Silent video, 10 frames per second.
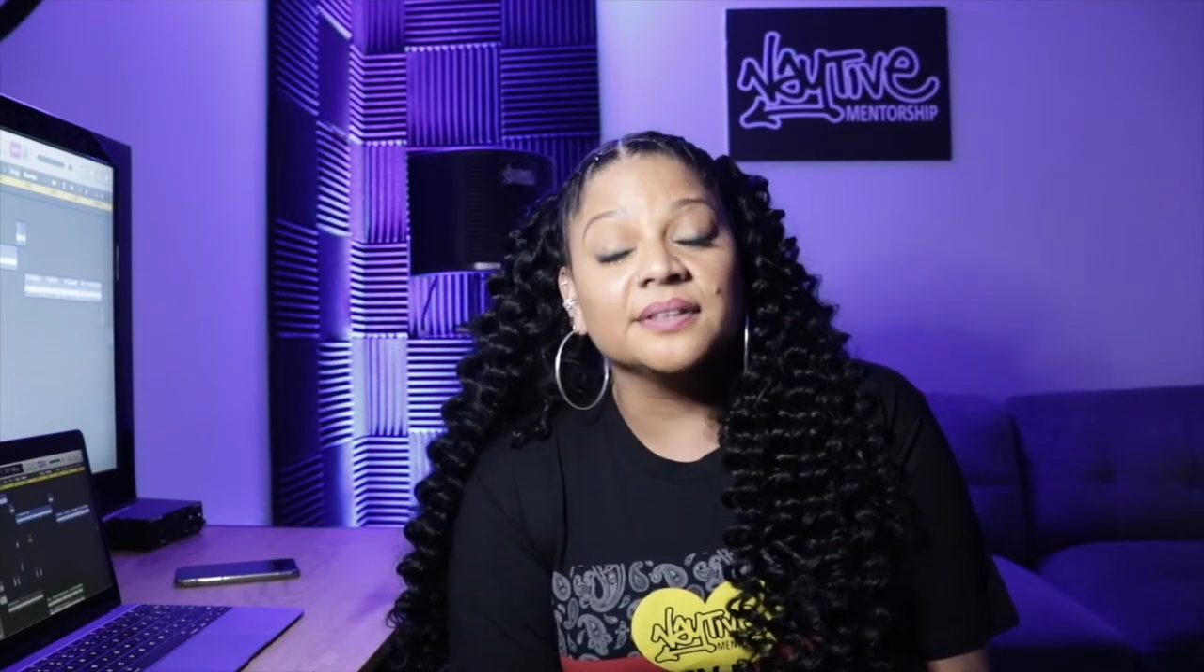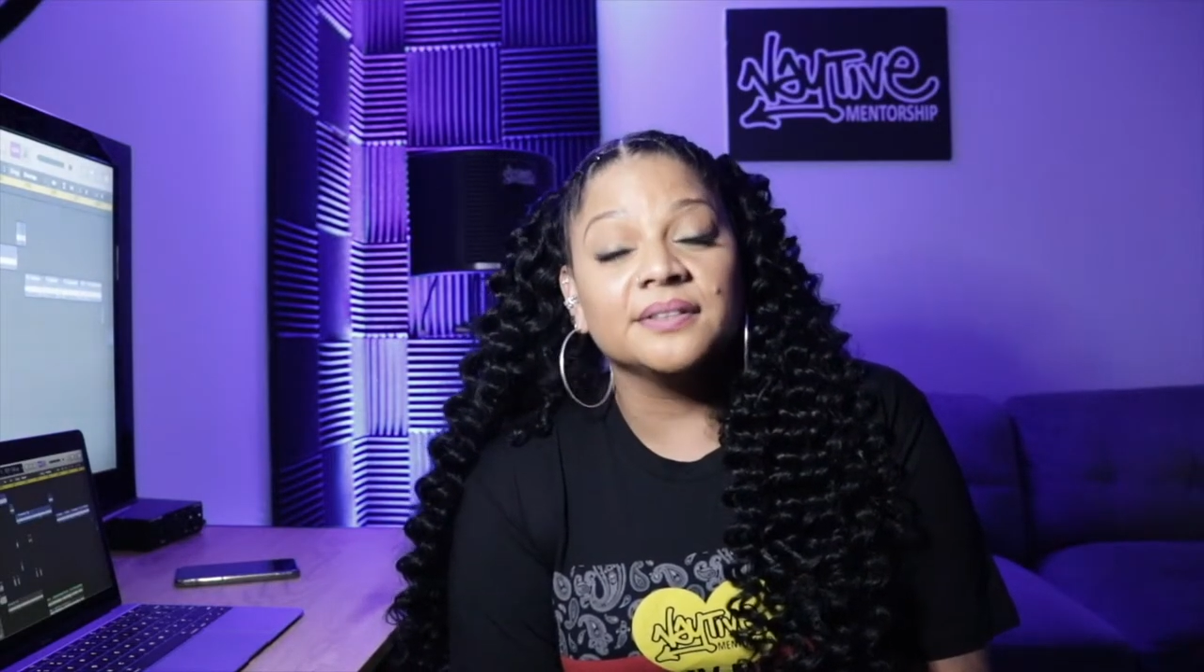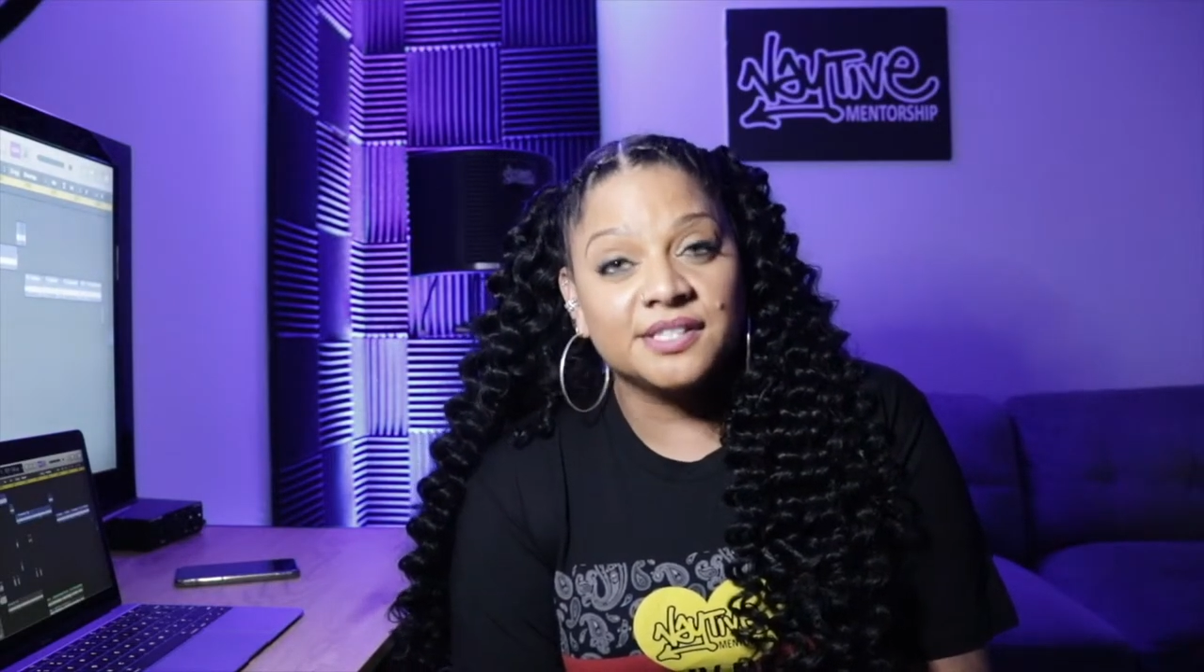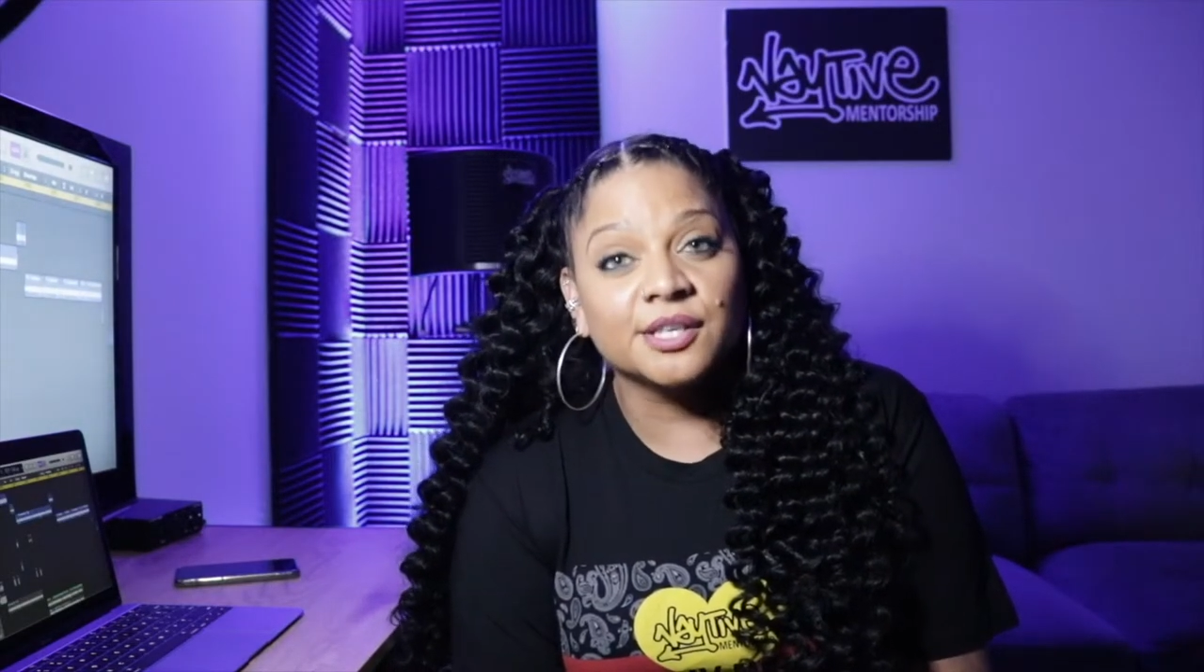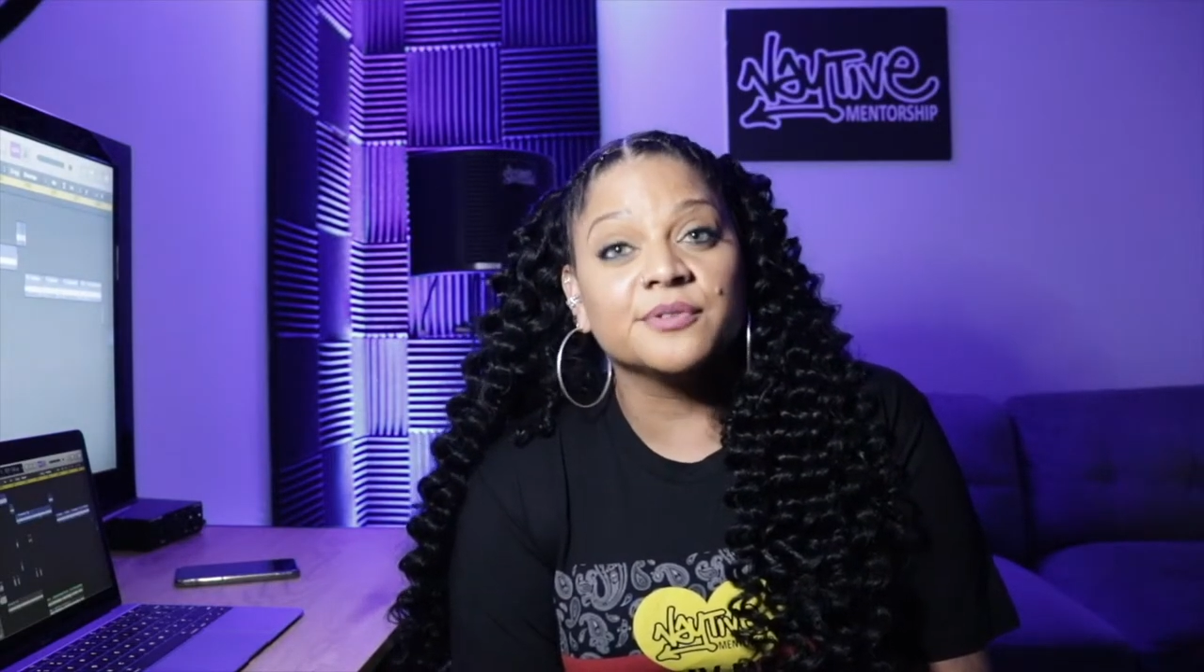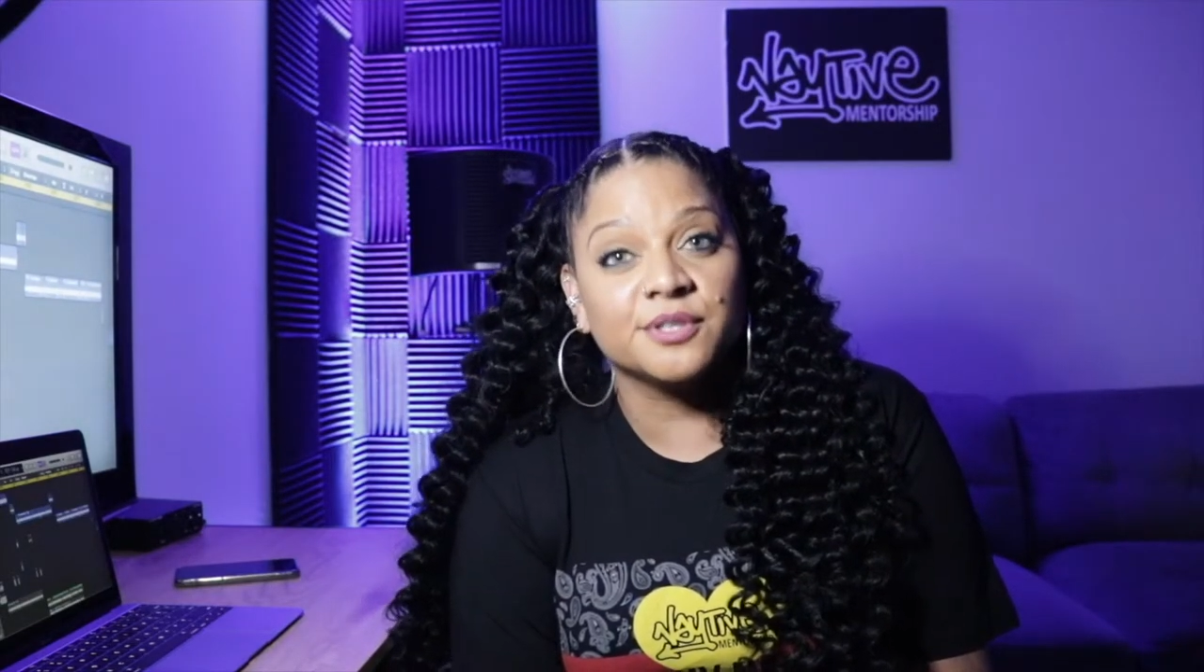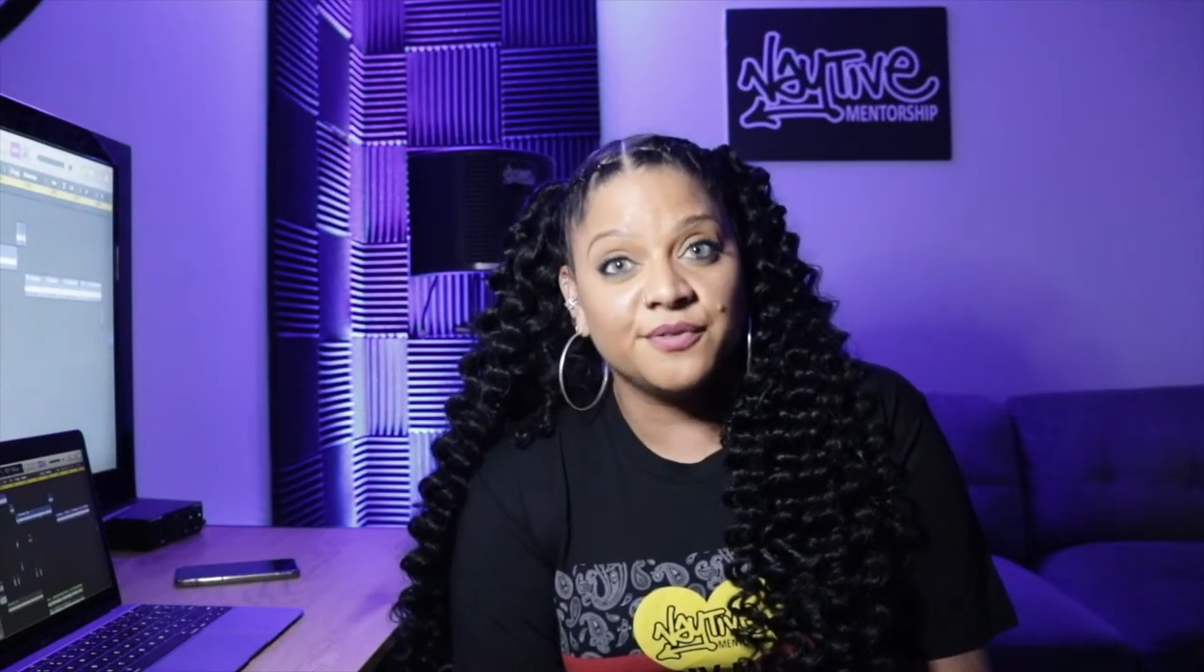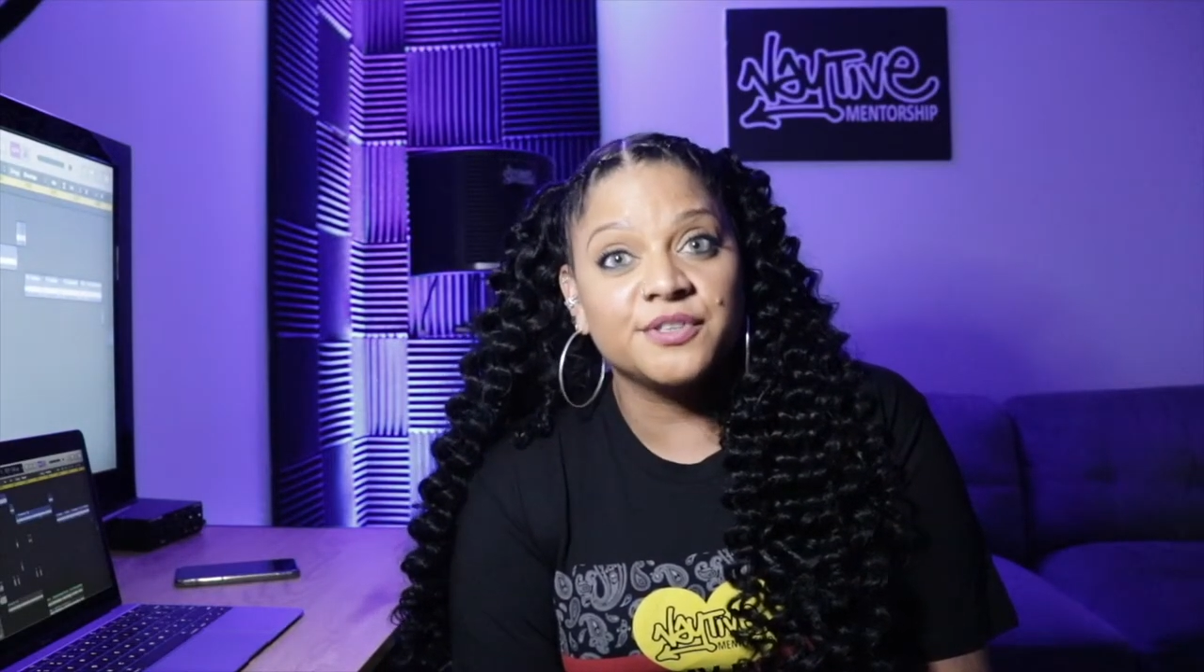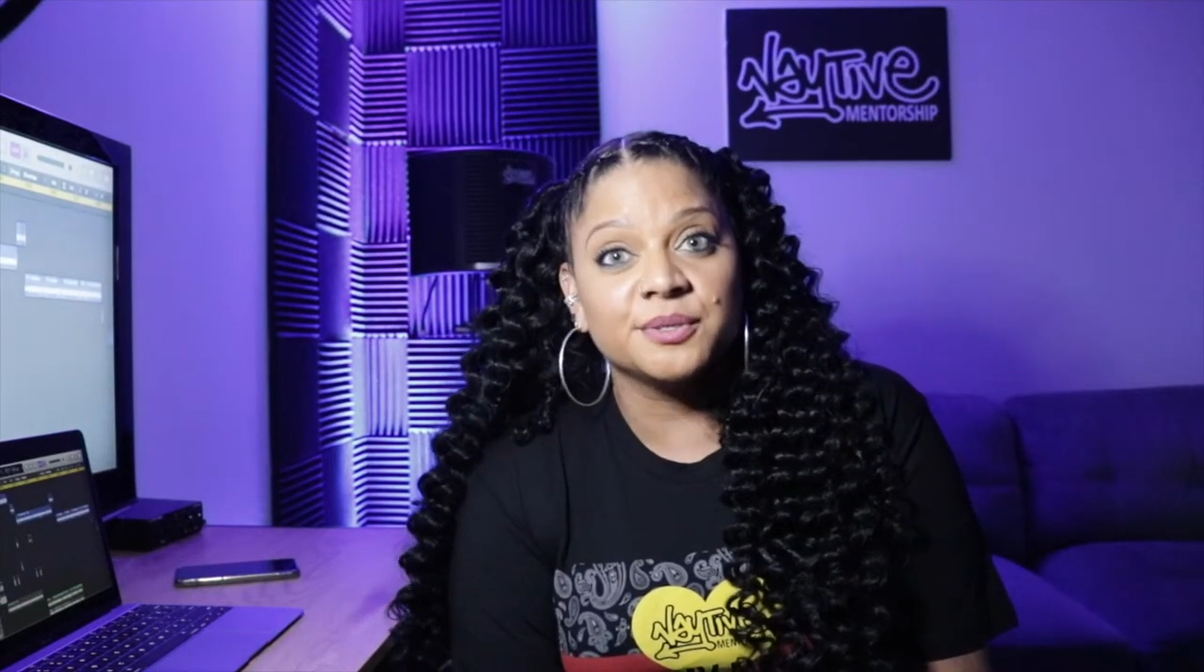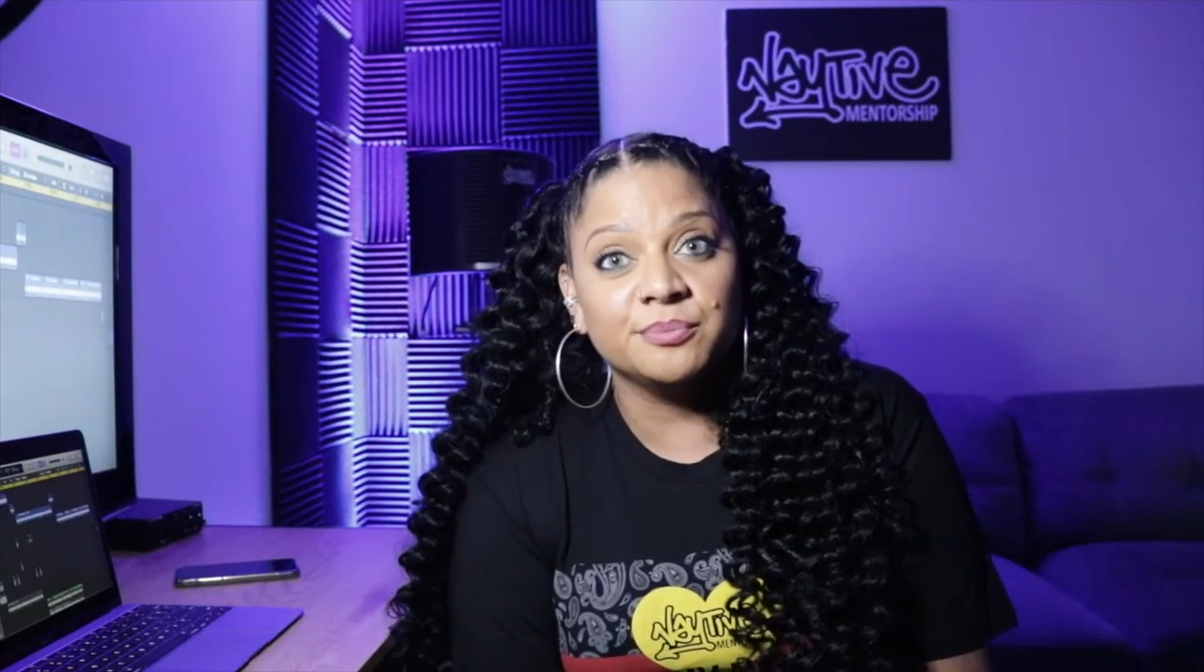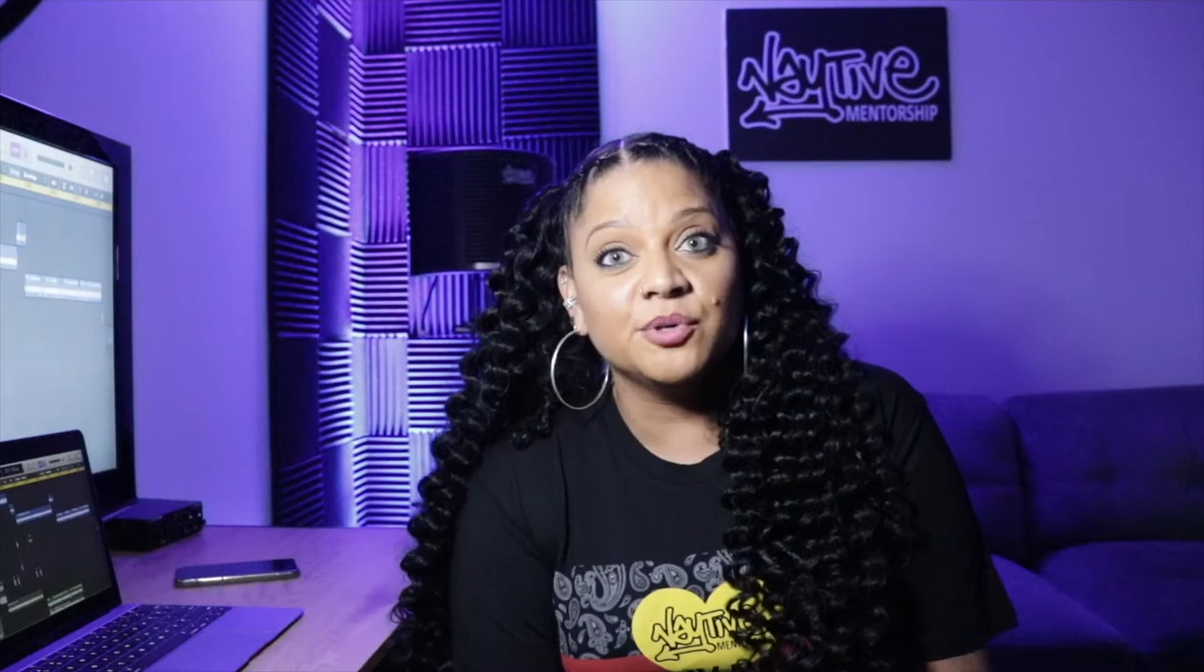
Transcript: self-sufficient